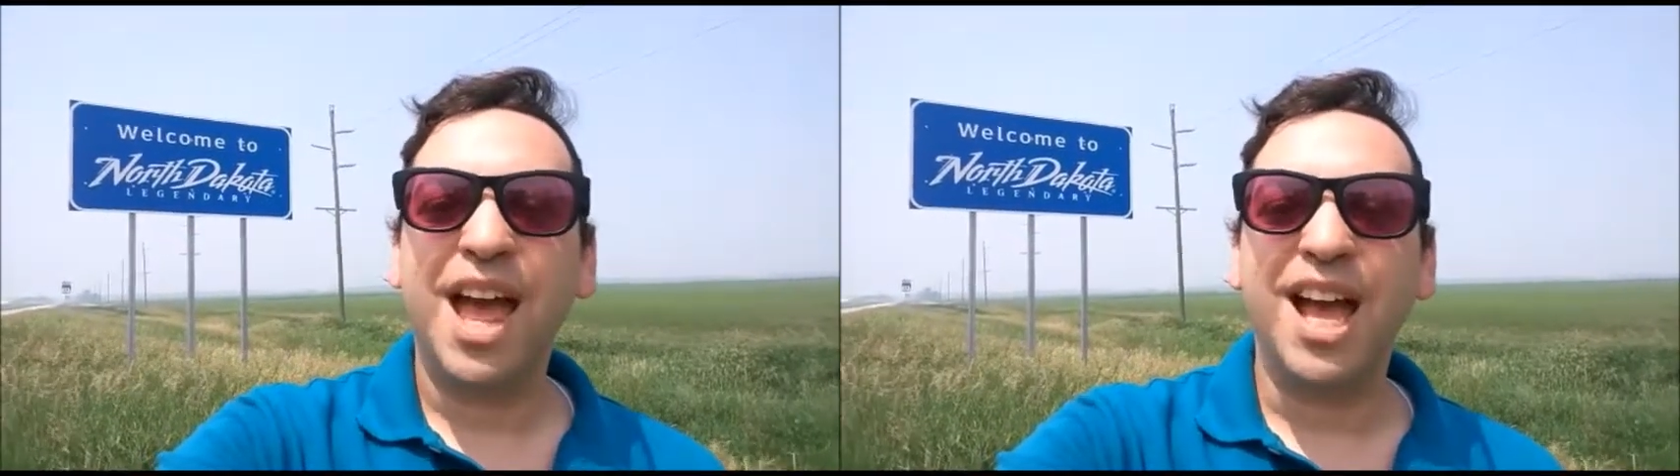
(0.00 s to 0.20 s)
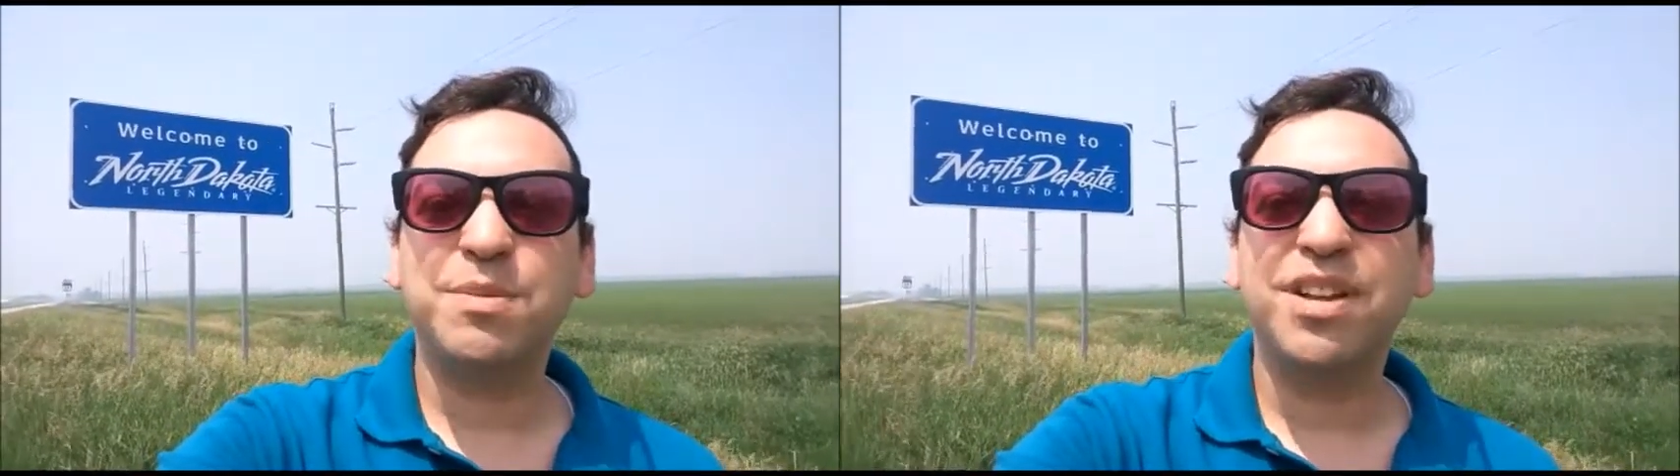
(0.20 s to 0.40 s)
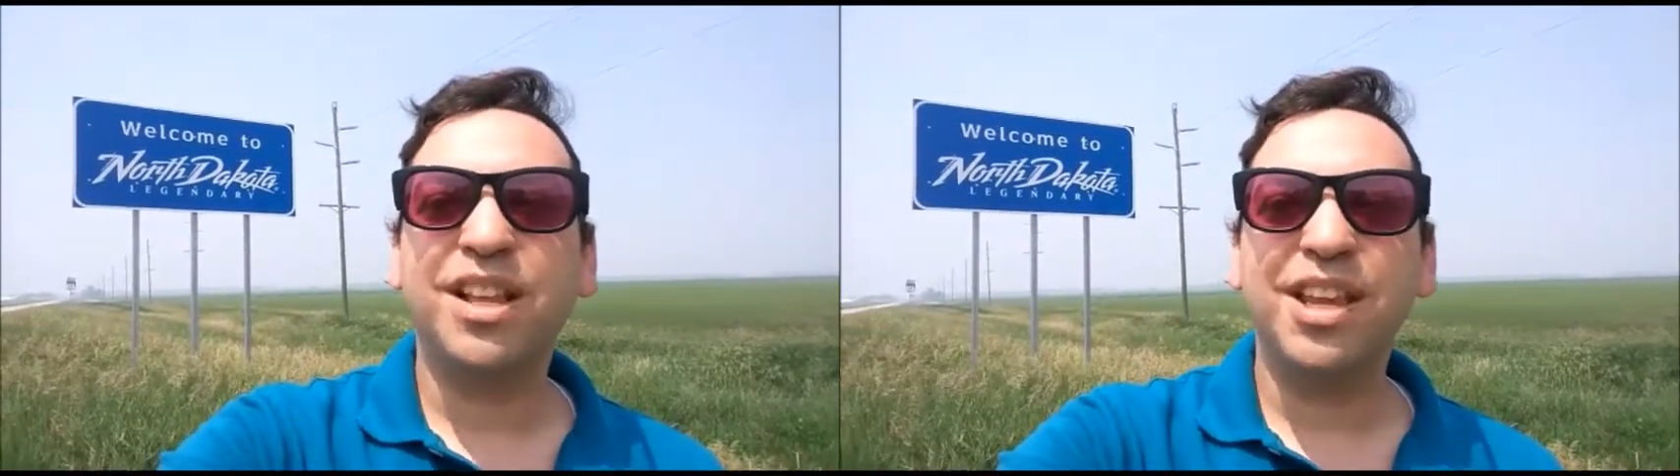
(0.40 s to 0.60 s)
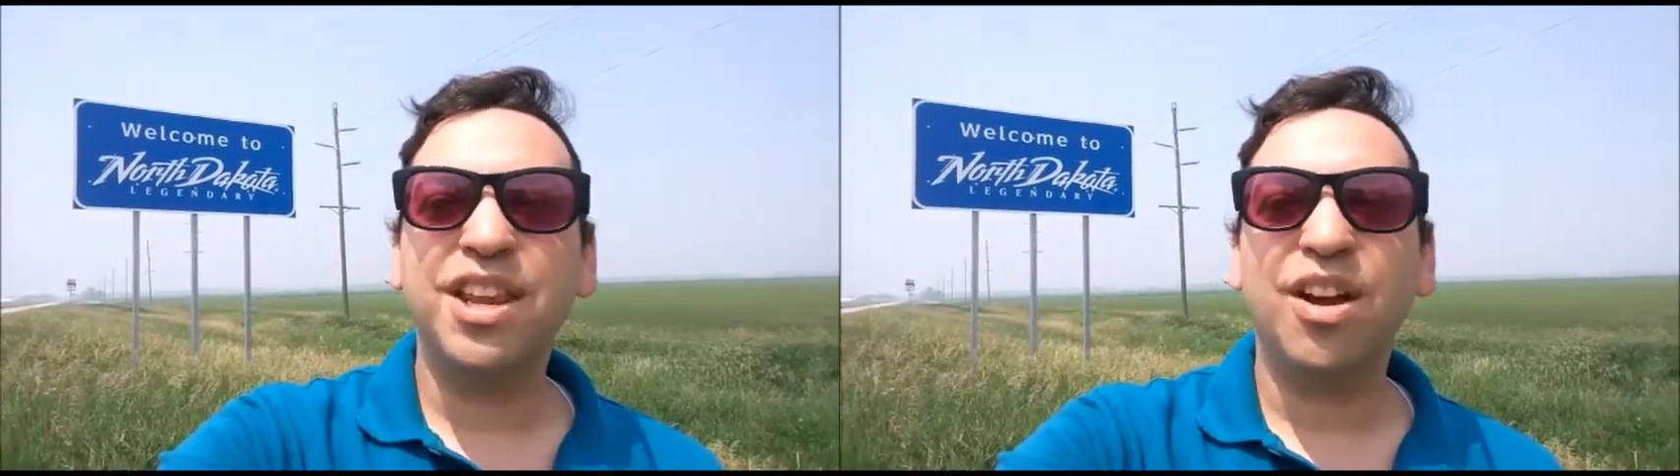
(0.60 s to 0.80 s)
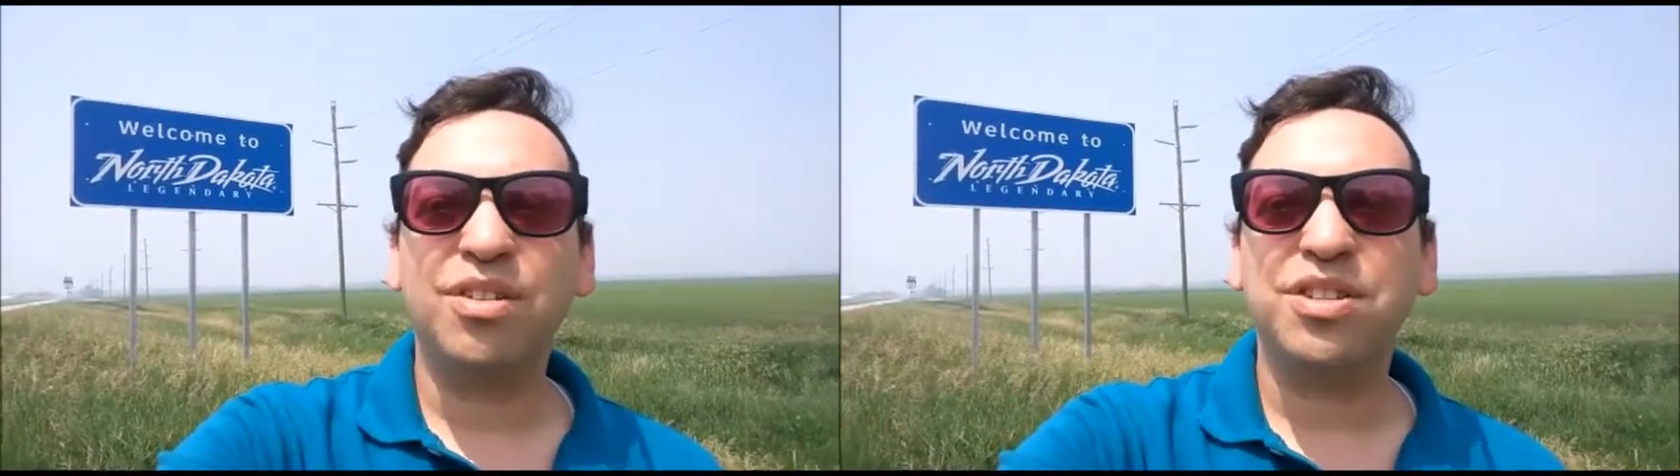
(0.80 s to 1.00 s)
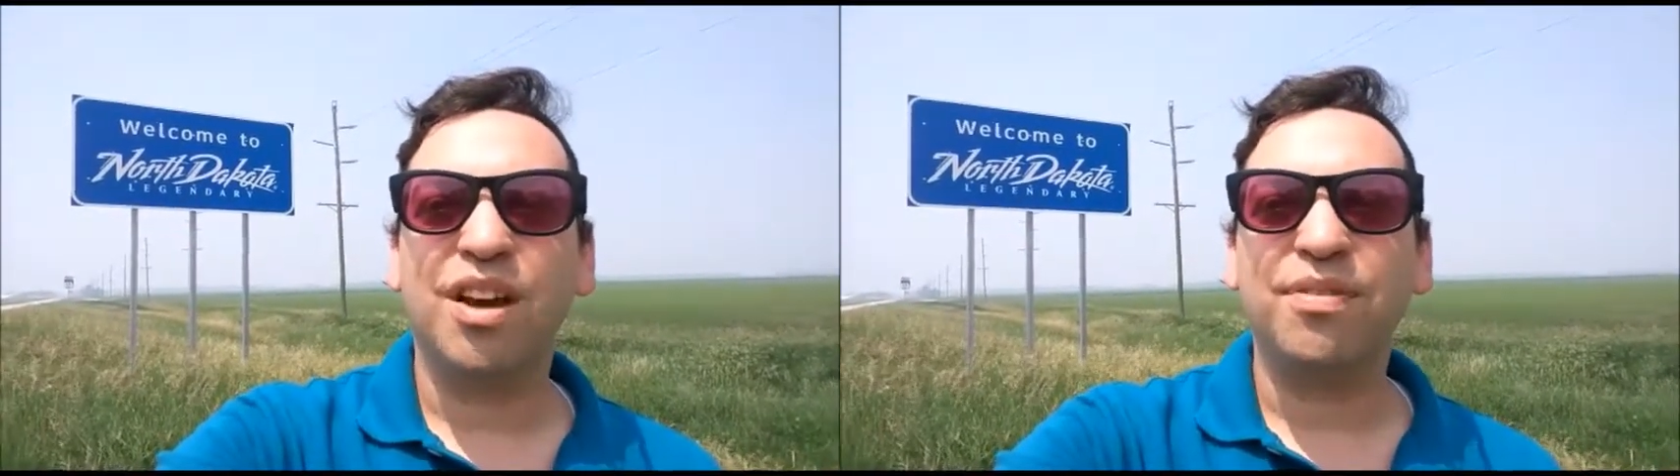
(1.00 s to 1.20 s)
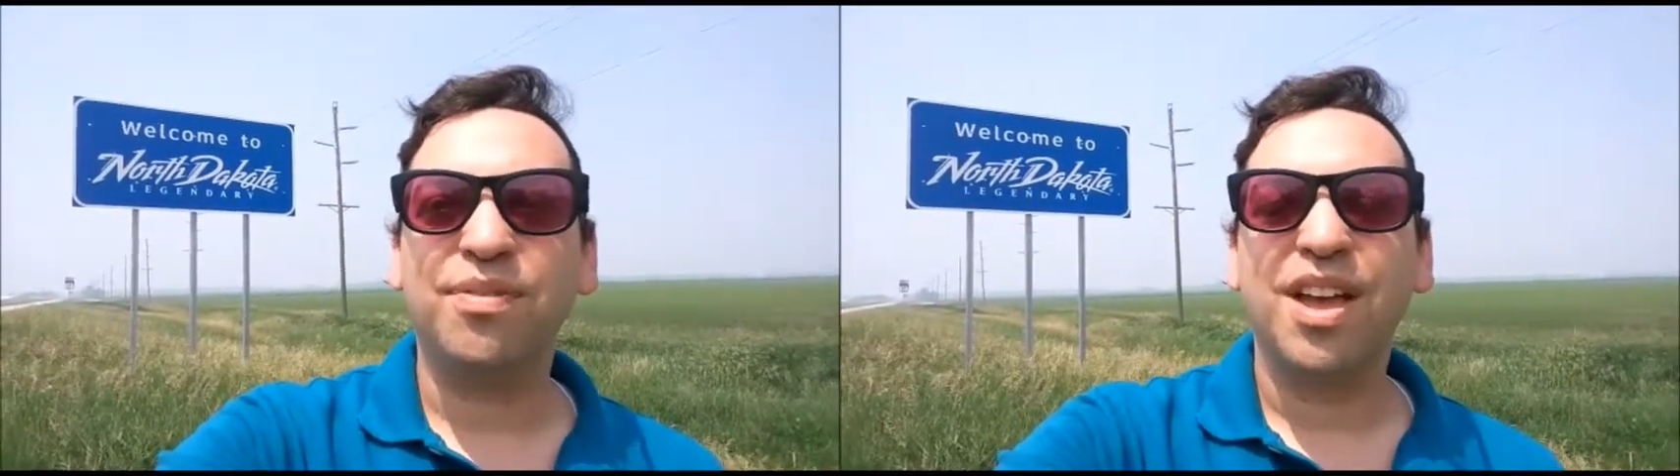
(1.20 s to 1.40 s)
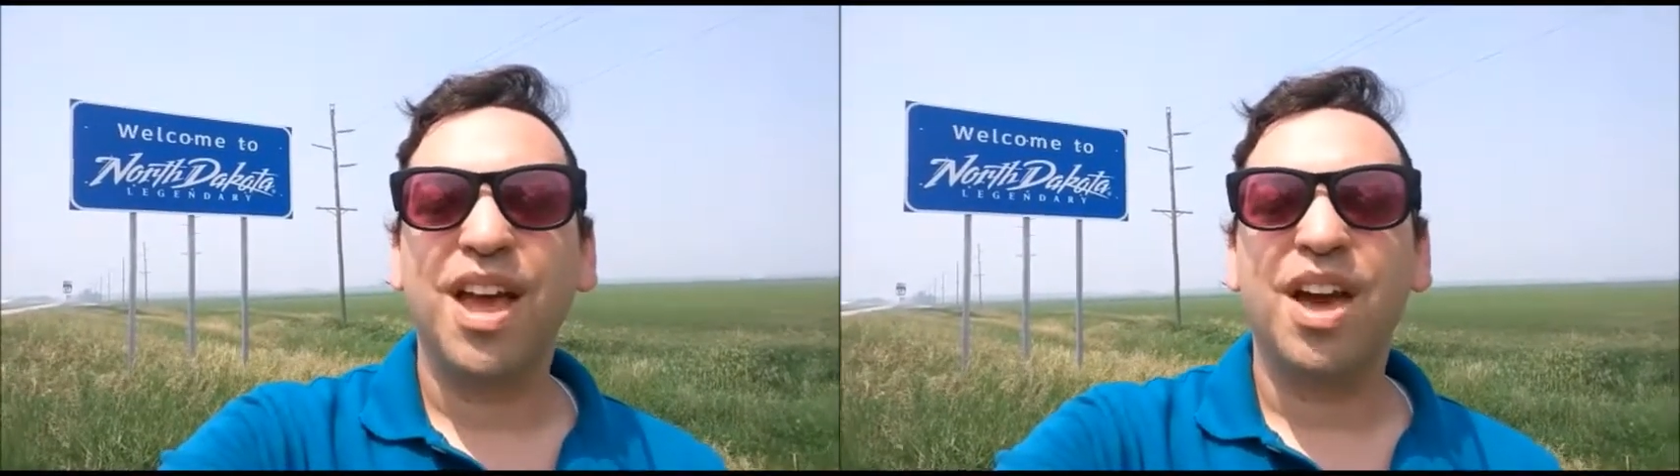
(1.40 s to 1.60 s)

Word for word: has been cleaning our stuff